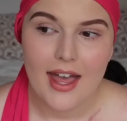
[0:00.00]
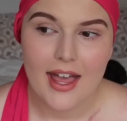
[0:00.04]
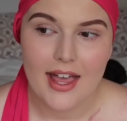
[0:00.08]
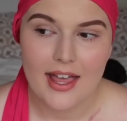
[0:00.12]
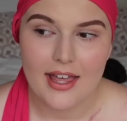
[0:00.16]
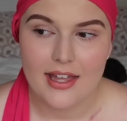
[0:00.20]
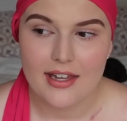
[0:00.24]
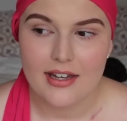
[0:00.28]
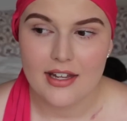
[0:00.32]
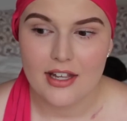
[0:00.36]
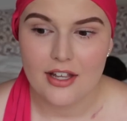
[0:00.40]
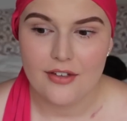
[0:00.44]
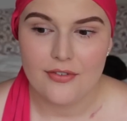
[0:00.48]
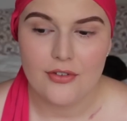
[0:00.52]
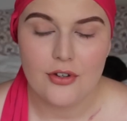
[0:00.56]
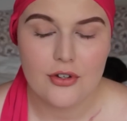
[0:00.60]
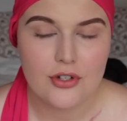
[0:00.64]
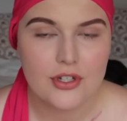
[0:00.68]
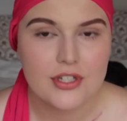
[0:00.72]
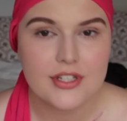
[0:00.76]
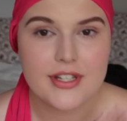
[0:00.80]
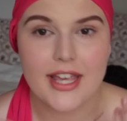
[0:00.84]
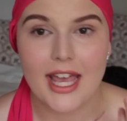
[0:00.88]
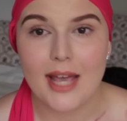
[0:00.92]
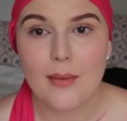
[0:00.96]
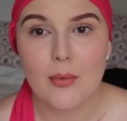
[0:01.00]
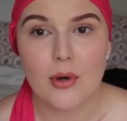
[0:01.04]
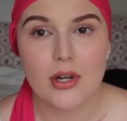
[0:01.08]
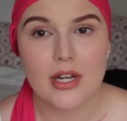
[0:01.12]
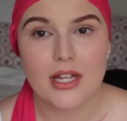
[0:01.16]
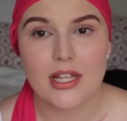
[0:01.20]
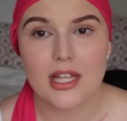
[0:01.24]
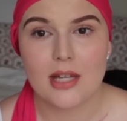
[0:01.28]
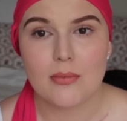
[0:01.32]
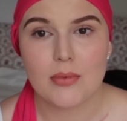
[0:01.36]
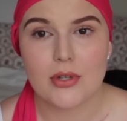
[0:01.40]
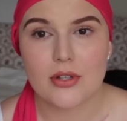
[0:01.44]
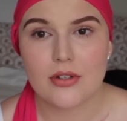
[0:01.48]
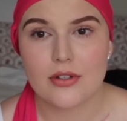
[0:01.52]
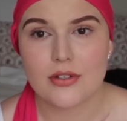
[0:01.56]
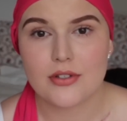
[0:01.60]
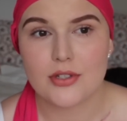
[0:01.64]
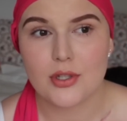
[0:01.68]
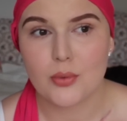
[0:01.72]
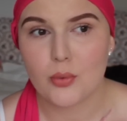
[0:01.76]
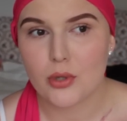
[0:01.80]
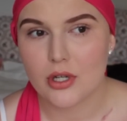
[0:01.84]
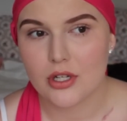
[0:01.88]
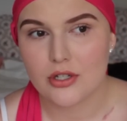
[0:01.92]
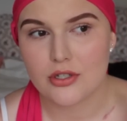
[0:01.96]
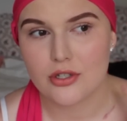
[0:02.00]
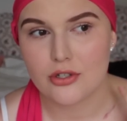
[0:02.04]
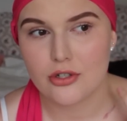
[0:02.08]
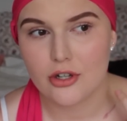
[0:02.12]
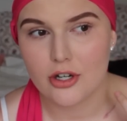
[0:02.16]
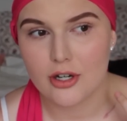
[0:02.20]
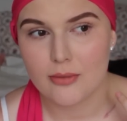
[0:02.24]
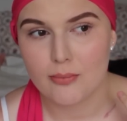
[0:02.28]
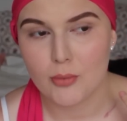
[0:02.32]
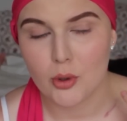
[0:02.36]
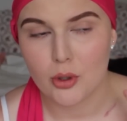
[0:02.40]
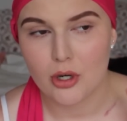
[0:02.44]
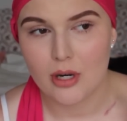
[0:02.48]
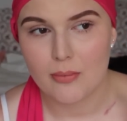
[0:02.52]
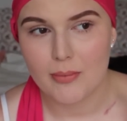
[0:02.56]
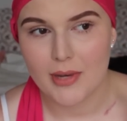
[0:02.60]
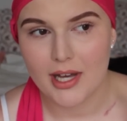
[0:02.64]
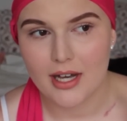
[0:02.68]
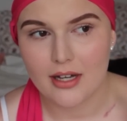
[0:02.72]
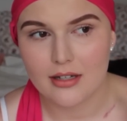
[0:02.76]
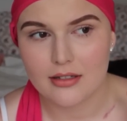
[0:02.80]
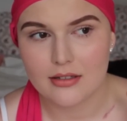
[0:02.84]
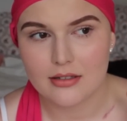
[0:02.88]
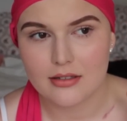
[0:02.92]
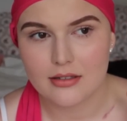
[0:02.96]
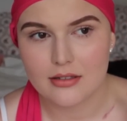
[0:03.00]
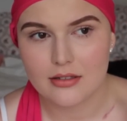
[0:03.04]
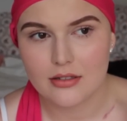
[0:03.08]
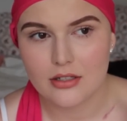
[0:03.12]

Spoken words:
And if you just came on here because you wanted to know more about,